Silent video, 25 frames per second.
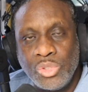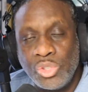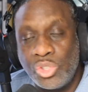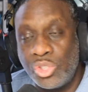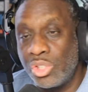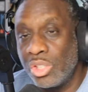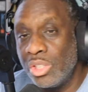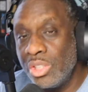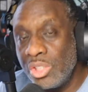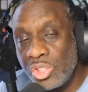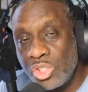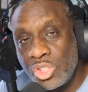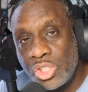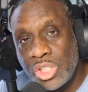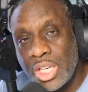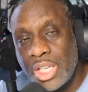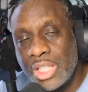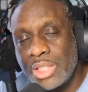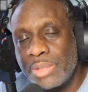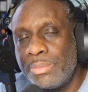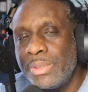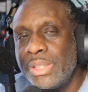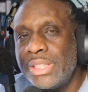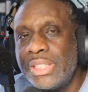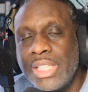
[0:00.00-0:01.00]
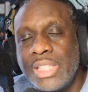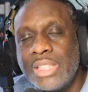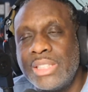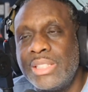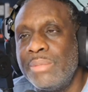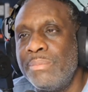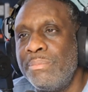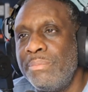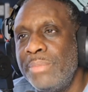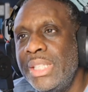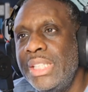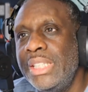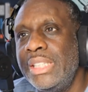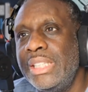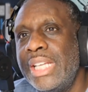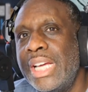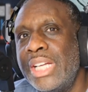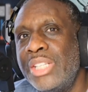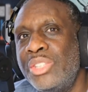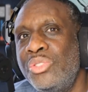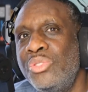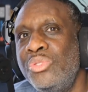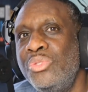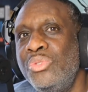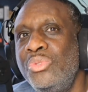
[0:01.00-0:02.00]
You shouldn't judge, but doesn't mean
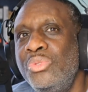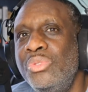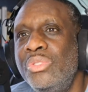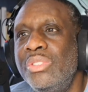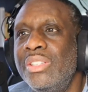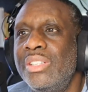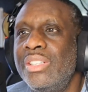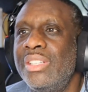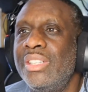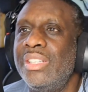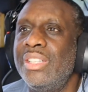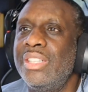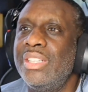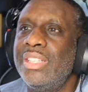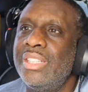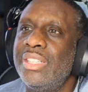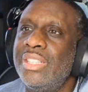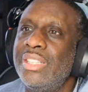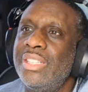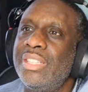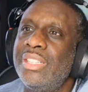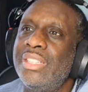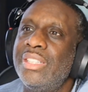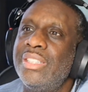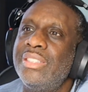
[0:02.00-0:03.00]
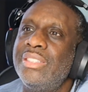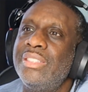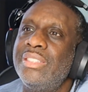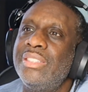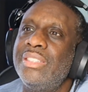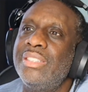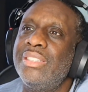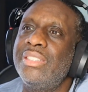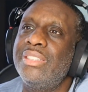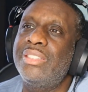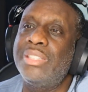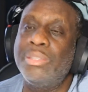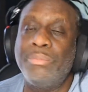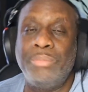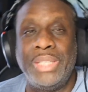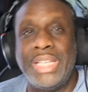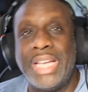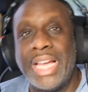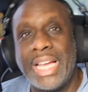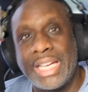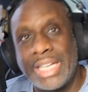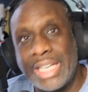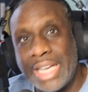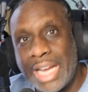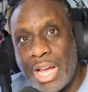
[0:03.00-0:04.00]
that you should
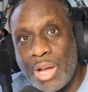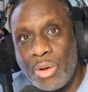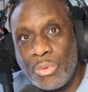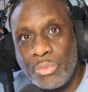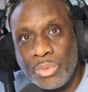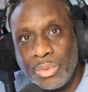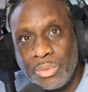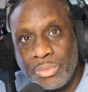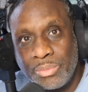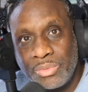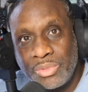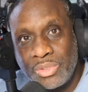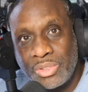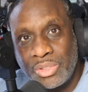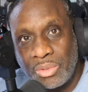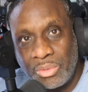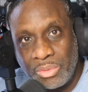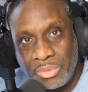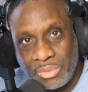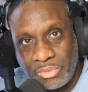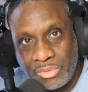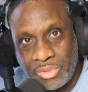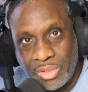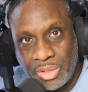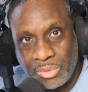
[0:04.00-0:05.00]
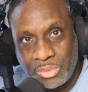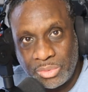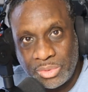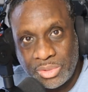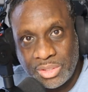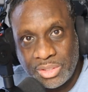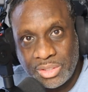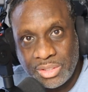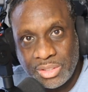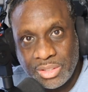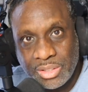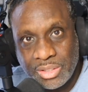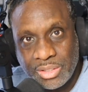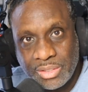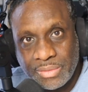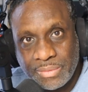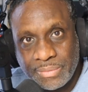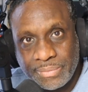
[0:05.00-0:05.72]
be hanging out with certain folks.